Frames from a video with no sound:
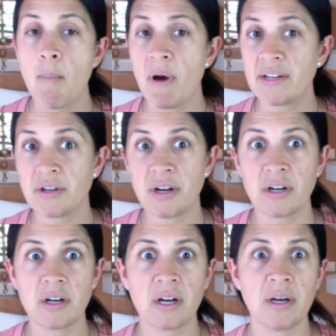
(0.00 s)
My
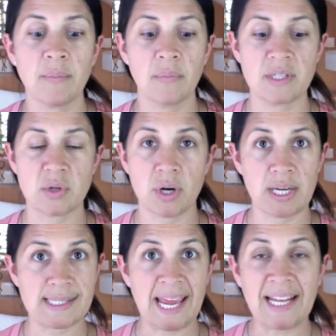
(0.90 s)
daughter, um,
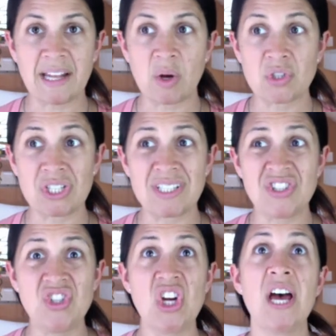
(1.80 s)
Isadora, is eight now. She's
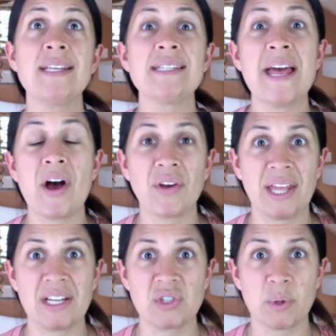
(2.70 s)
just now
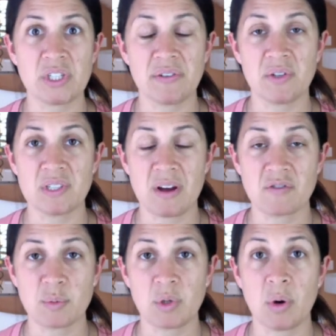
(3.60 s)
getting to where she feels
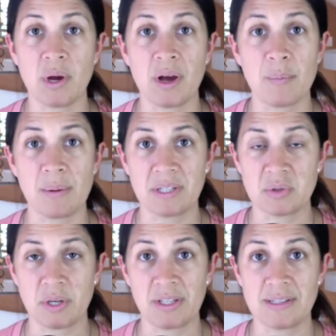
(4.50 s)
comfortable going on public
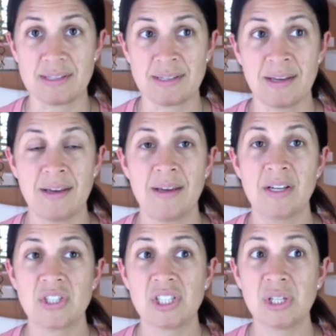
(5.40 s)
toilets.
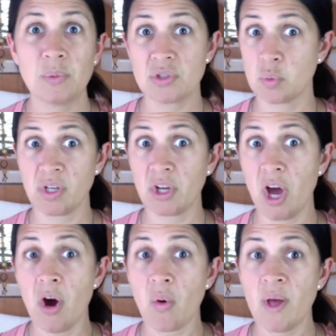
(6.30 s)
She just wouldn't
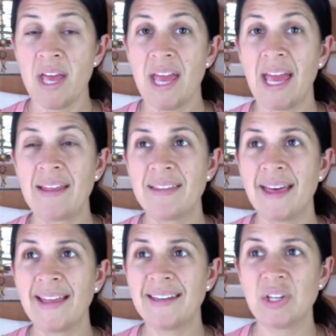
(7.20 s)
go. And
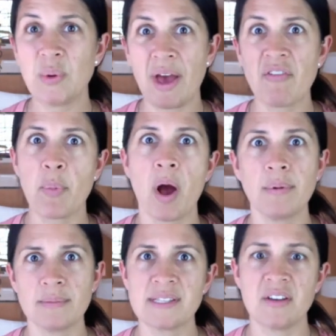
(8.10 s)
then you have
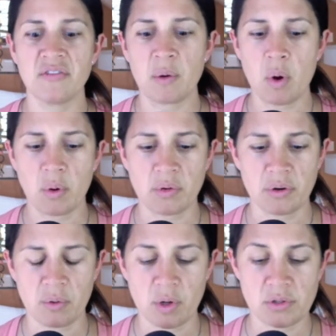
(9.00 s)
problems if they won't go
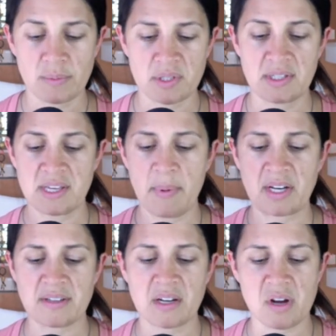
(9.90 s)
during a road trip. So let's get
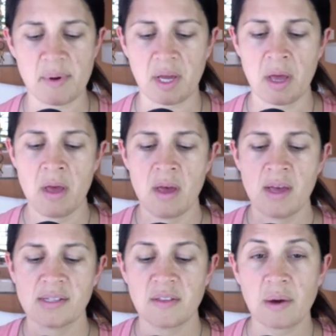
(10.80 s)
back to that topic.
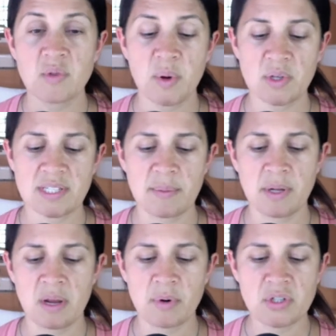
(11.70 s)
So that was bonus tip.
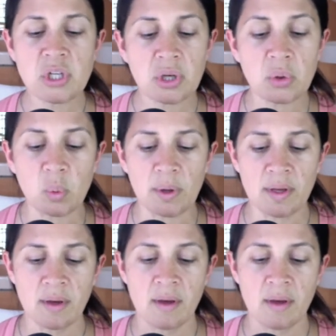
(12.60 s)
Number two,